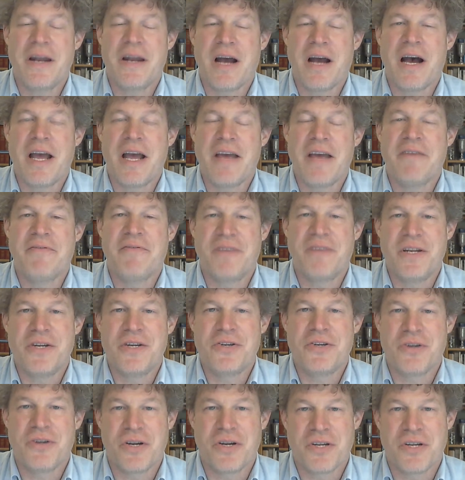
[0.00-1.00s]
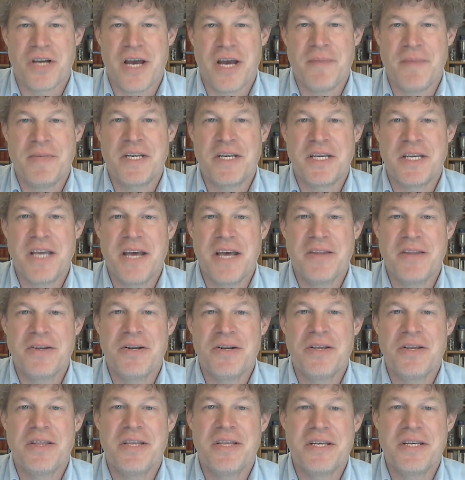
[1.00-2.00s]
I have finished our time
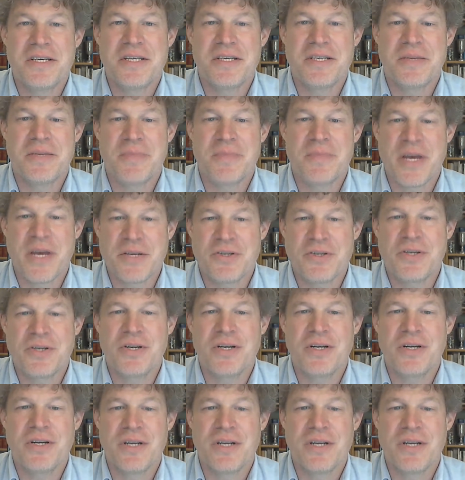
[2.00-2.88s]
together this semester,